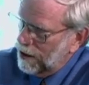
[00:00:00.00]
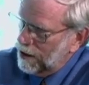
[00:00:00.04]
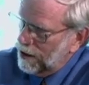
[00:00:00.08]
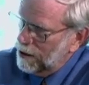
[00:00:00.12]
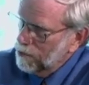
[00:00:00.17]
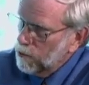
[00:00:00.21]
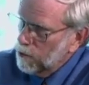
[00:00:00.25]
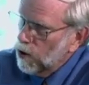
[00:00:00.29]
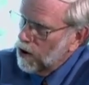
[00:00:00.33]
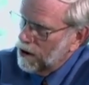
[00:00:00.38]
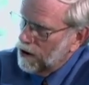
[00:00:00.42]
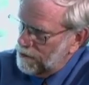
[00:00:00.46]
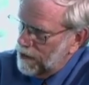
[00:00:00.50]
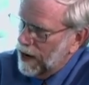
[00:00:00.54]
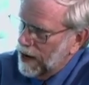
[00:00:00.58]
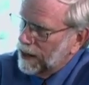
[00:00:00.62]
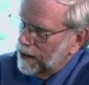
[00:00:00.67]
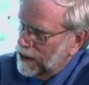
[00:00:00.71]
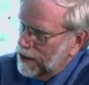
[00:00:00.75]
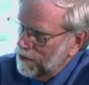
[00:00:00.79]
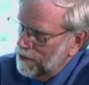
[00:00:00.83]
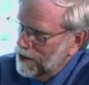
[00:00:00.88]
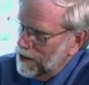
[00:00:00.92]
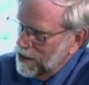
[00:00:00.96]
the more
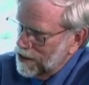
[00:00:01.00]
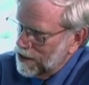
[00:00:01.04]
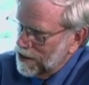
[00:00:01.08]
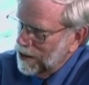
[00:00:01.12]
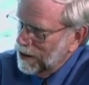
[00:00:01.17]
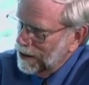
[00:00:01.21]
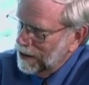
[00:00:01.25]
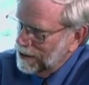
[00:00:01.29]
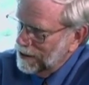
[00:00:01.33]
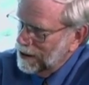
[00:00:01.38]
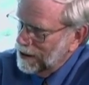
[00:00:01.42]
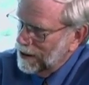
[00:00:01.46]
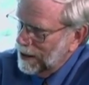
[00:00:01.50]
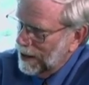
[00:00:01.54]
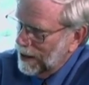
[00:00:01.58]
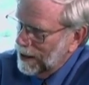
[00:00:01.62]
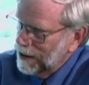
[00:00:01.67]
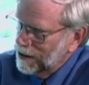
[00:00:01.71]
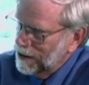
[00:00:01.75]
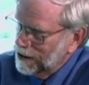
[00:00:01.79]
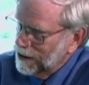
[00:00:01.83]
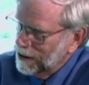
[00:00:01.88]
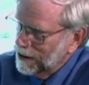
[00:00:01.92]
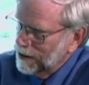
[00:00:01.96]
effective the
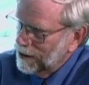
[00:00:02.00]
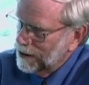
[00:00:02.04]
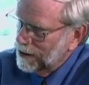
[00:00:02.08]
solicitation.